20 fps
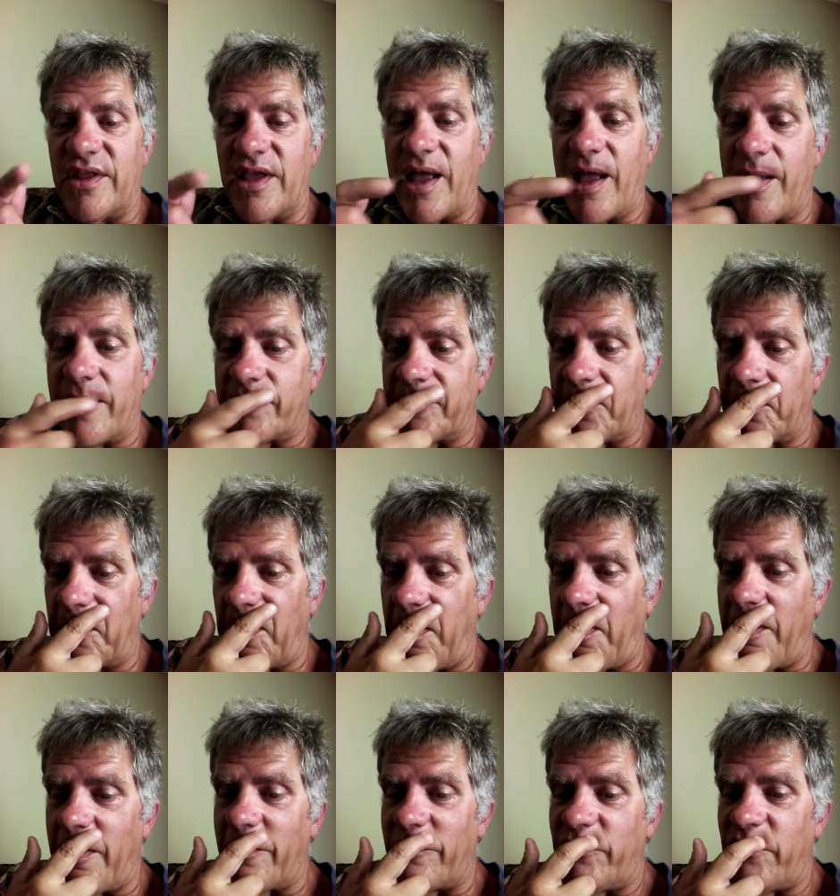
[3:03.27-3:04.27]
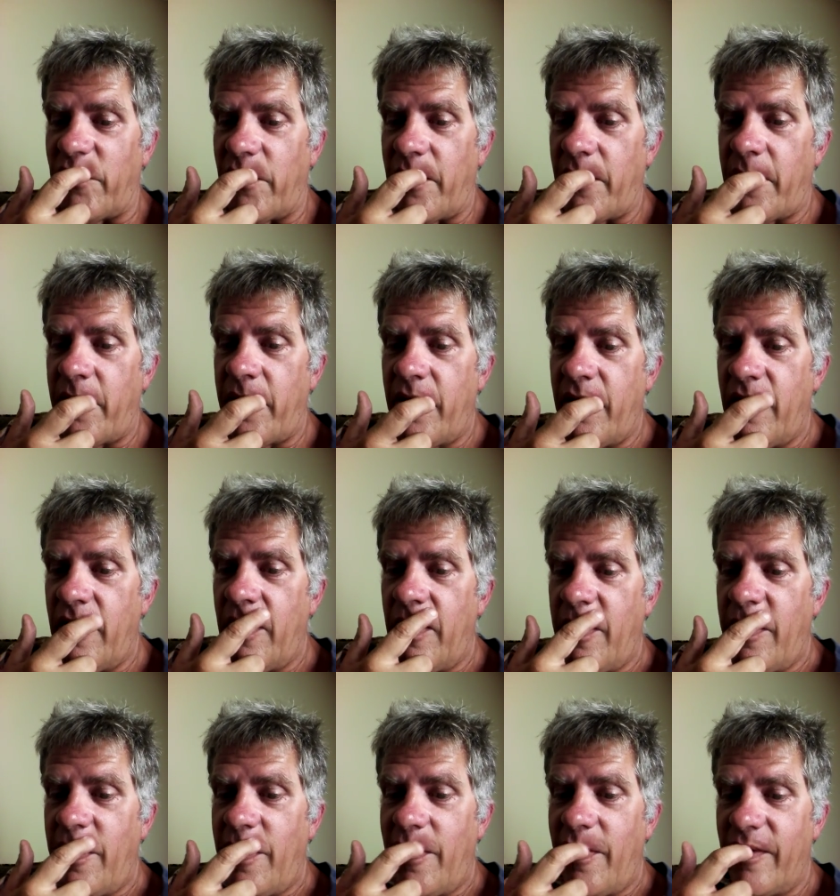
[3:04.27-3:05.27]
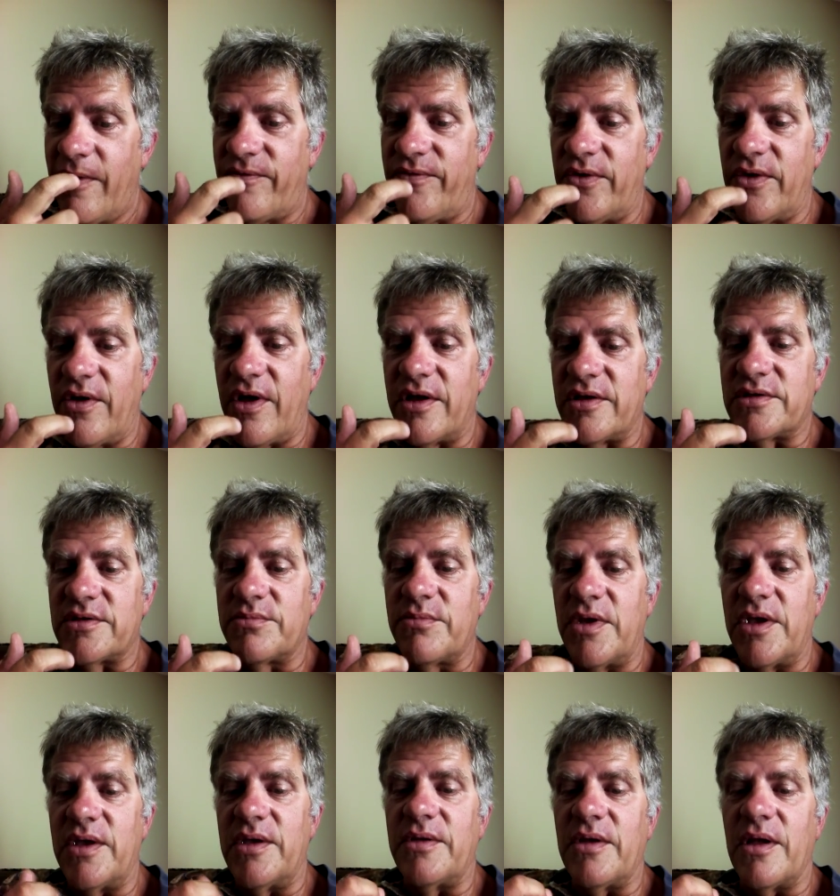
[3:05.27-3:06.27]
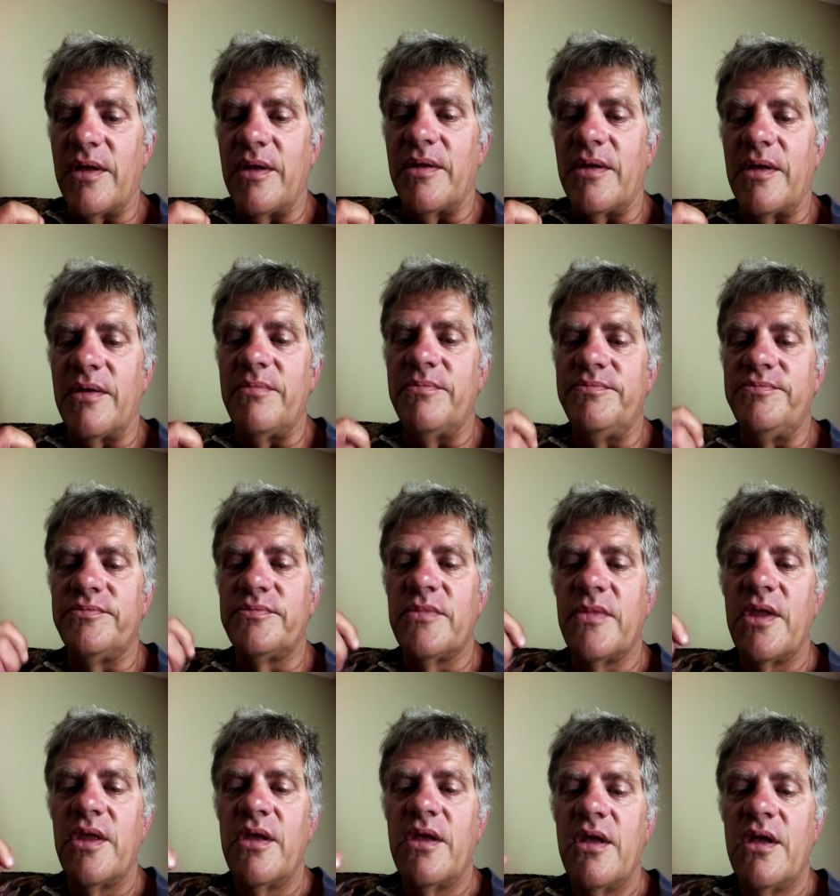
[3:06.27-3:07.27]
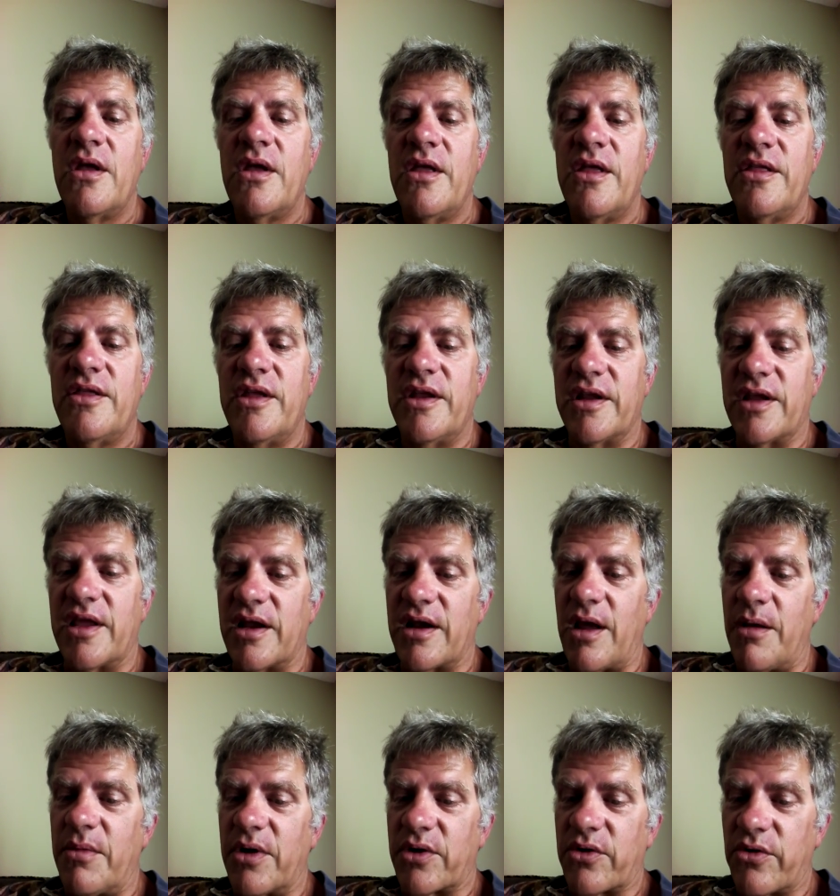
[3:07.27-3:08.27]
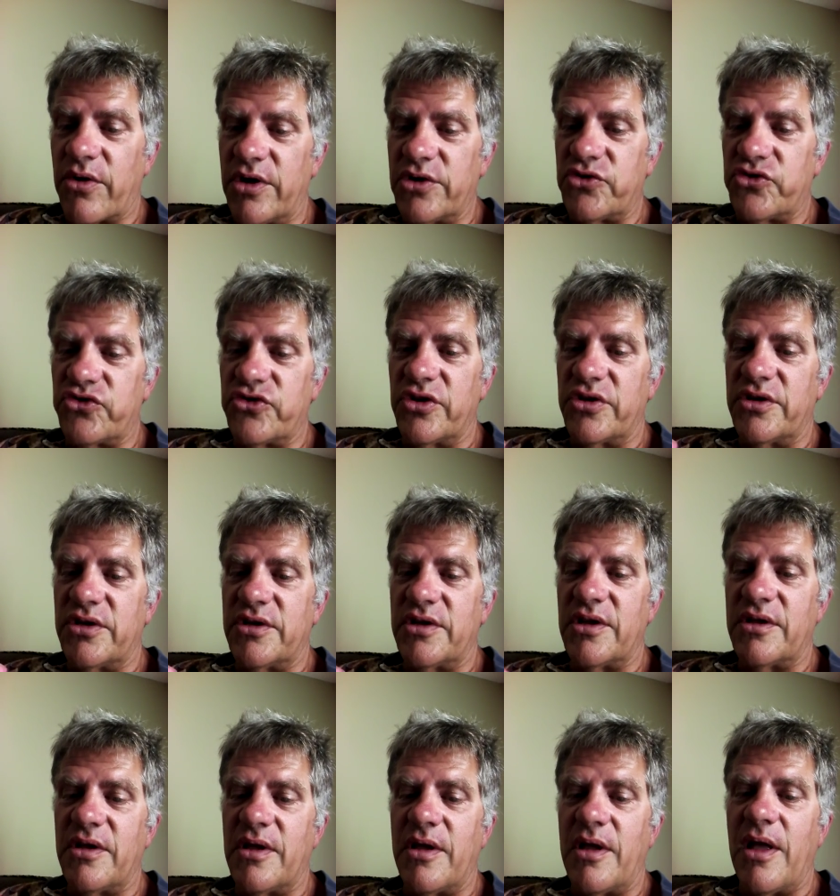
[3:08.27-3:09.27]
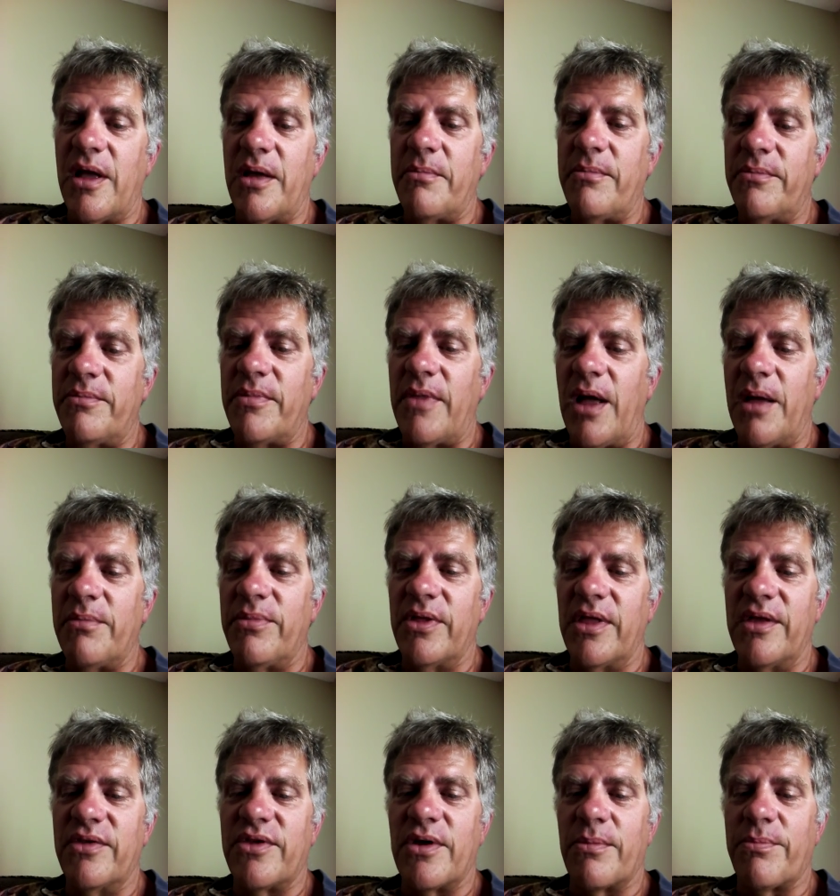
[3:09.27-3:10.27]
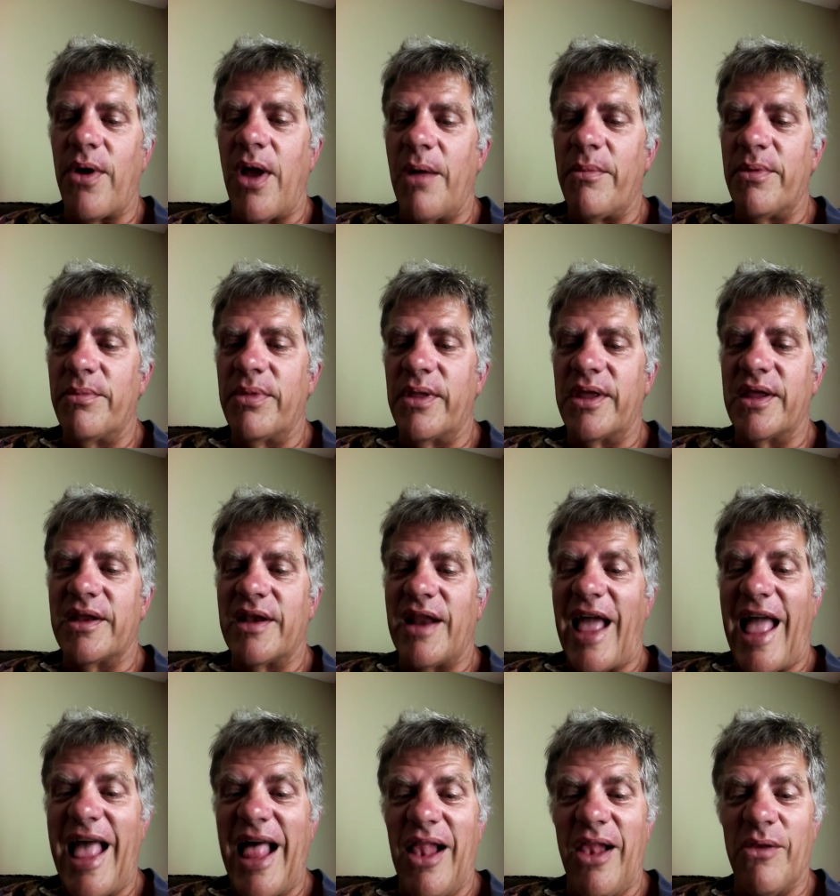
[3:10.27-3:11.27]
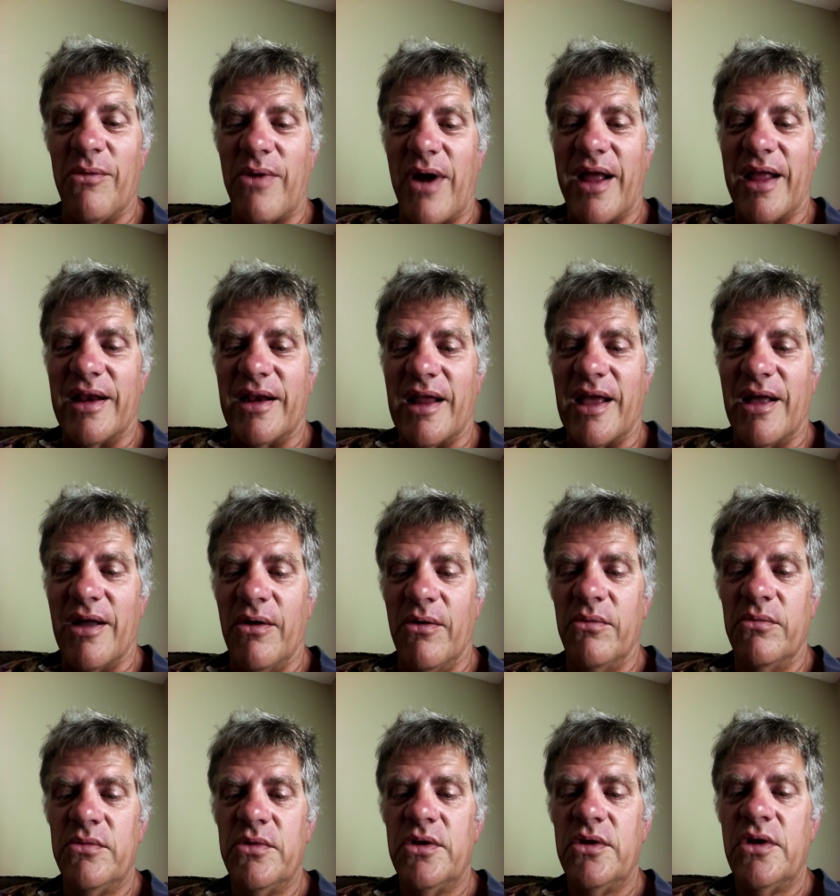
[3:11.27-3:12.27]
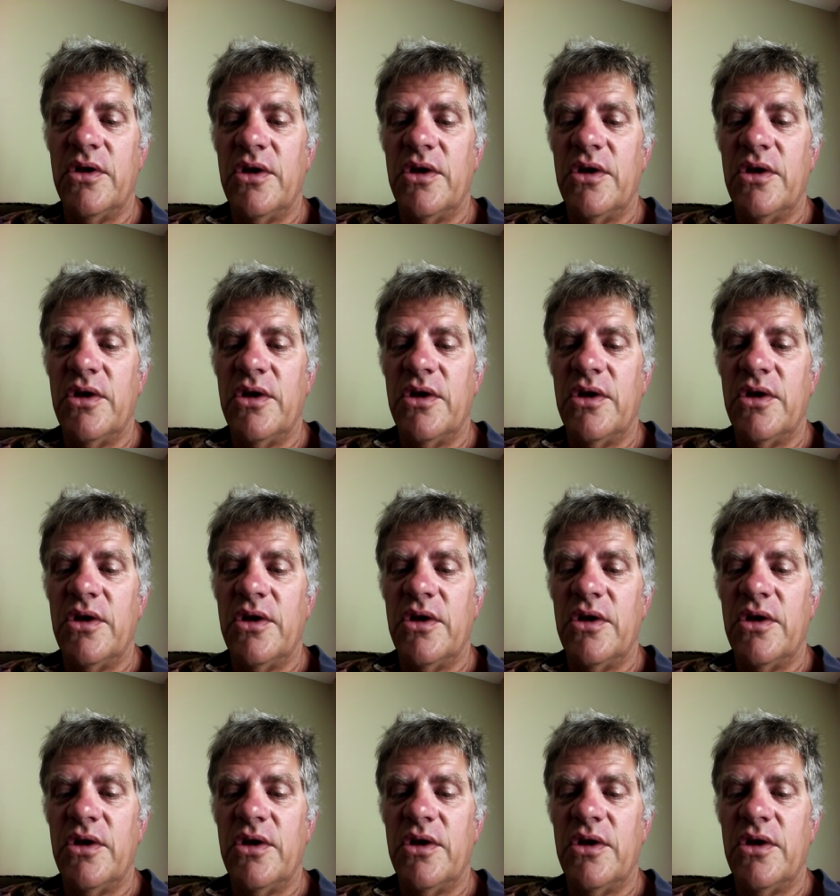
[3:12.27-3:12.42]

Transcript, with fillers: in the afterlife. If you ask me, uh, and again, I'm a Christian, and uh, I, I believe they're probably in hell right now.